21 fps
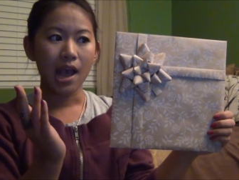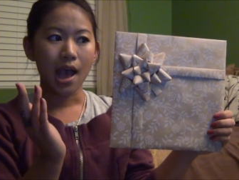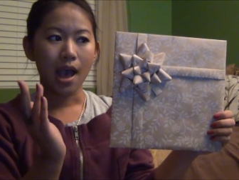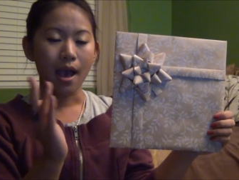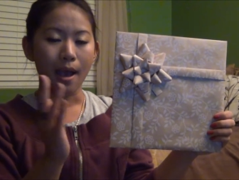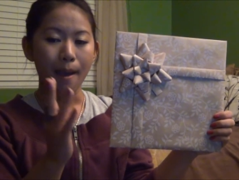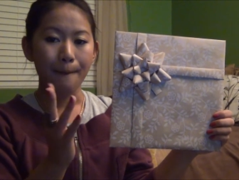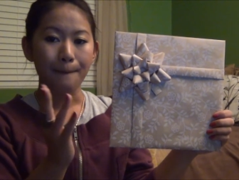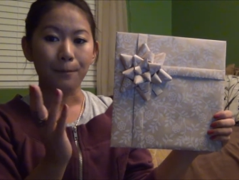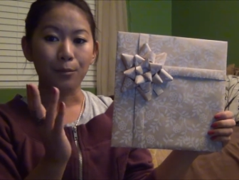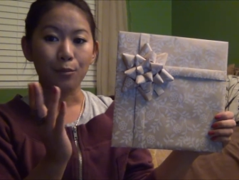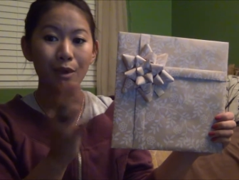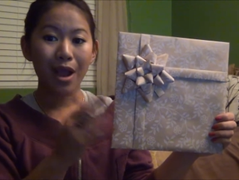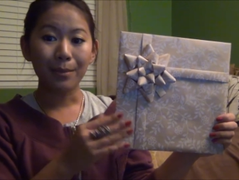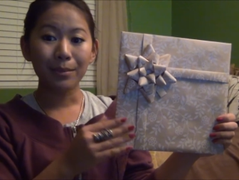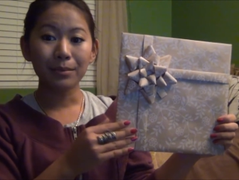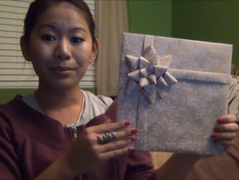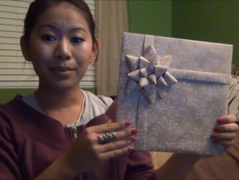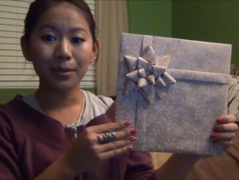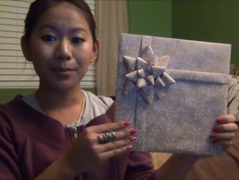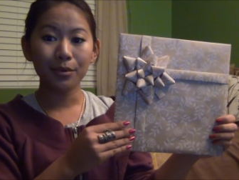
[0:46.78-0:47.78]

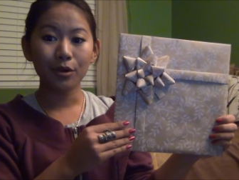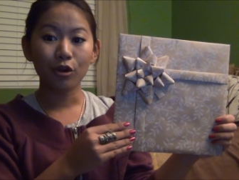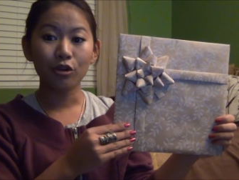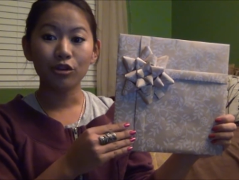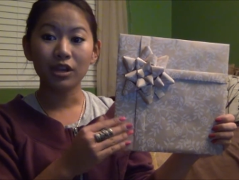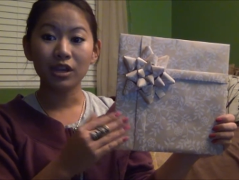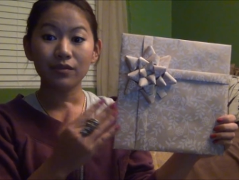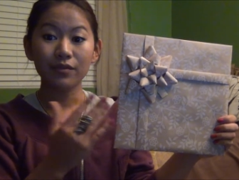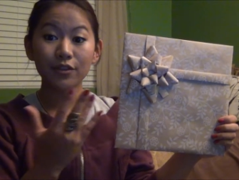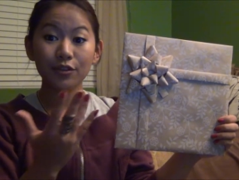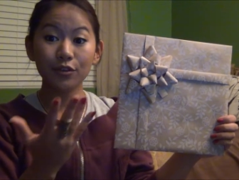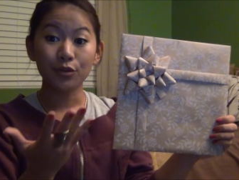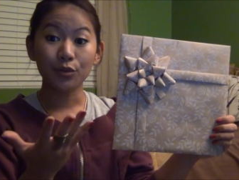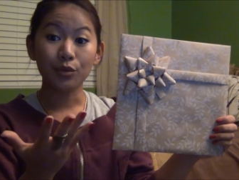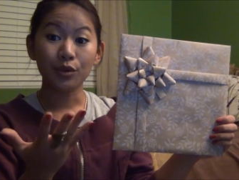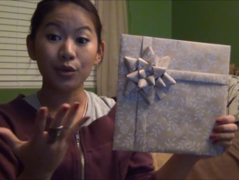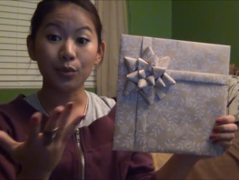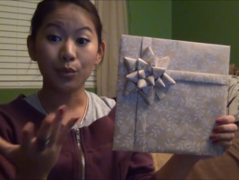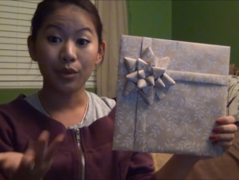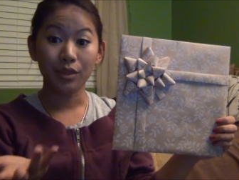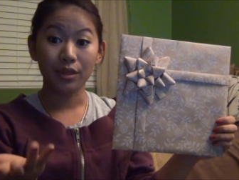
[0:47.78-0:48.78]
wrapping paper, or even do
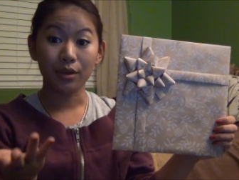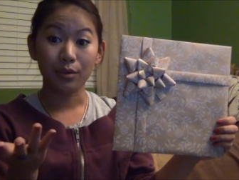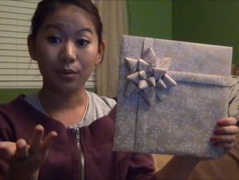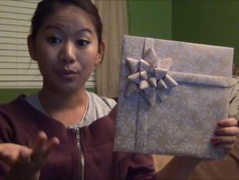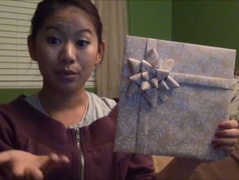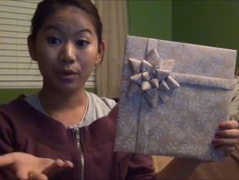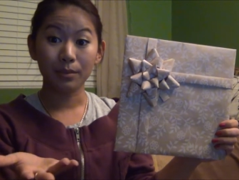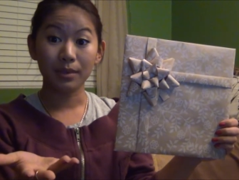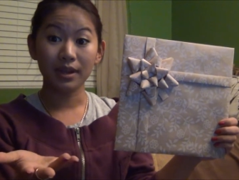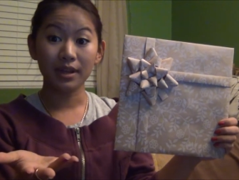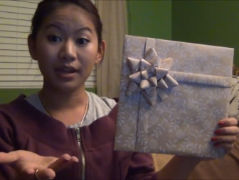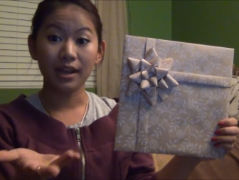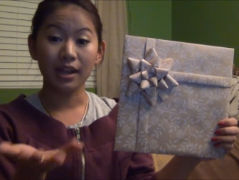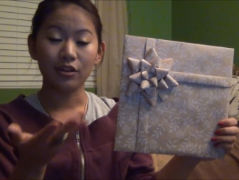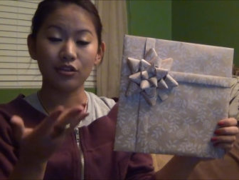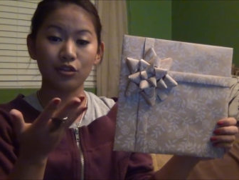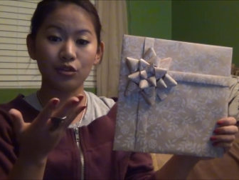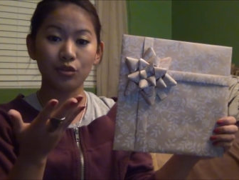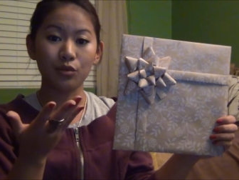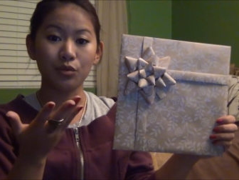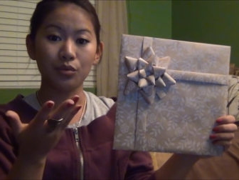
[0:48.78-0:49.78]
it with a ribbon that
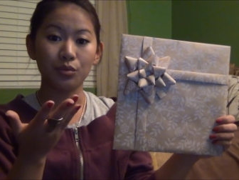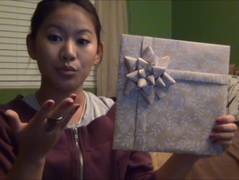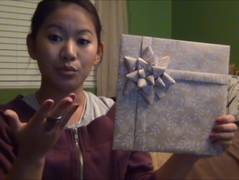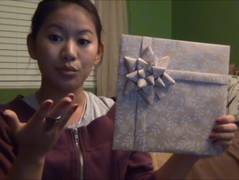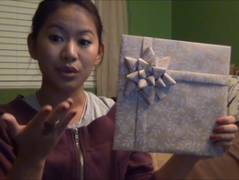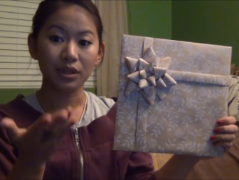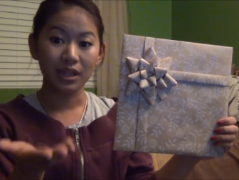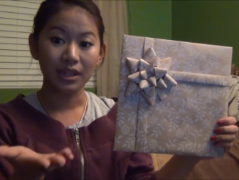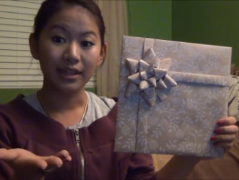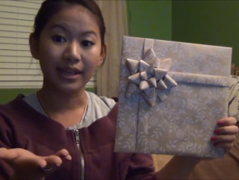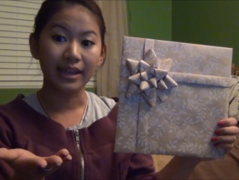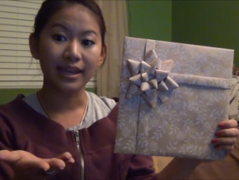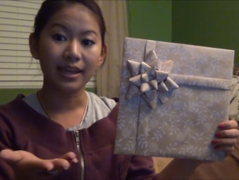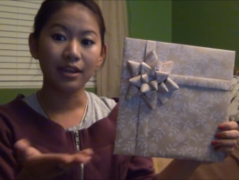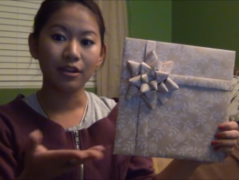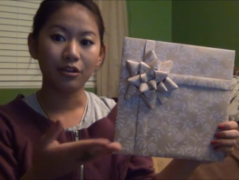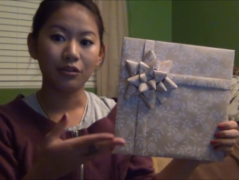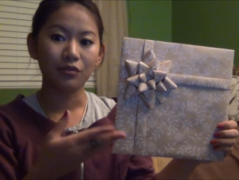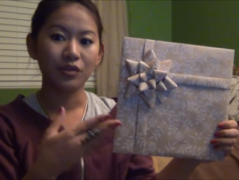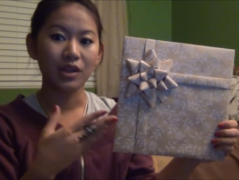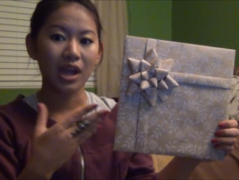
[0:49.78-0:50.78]
you really
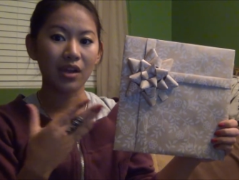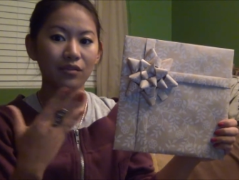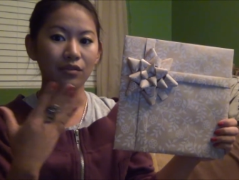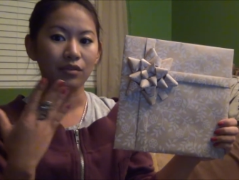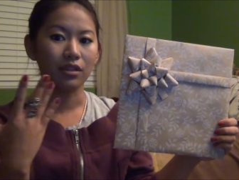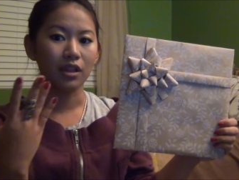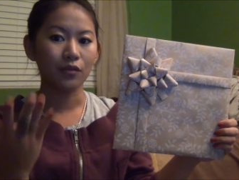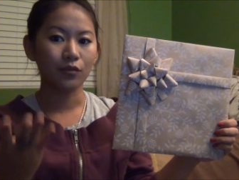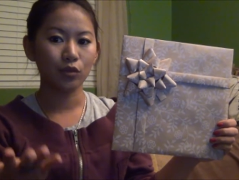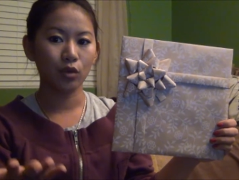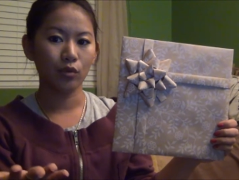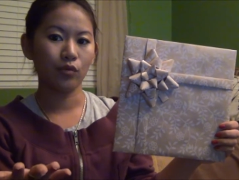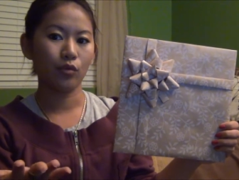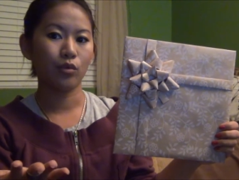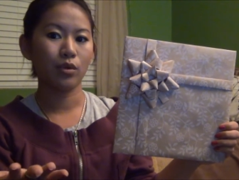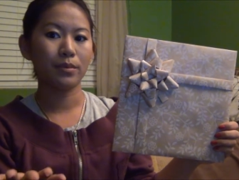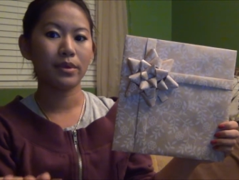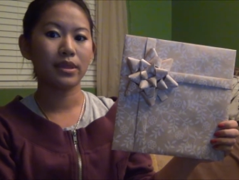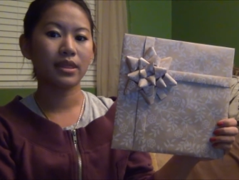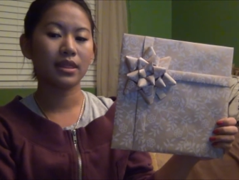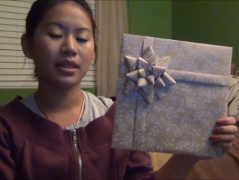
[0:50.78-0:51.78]
like, or if you have leftover
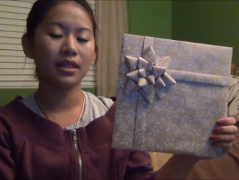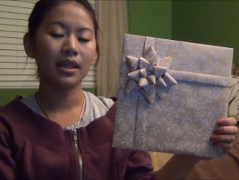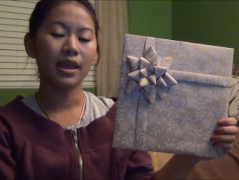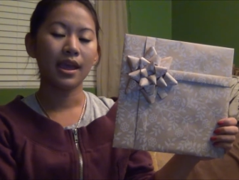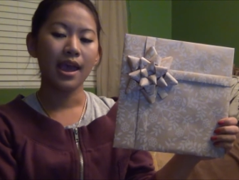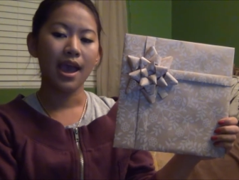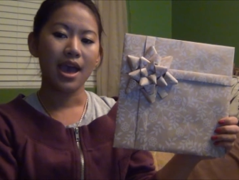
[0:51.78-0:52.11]
ribbon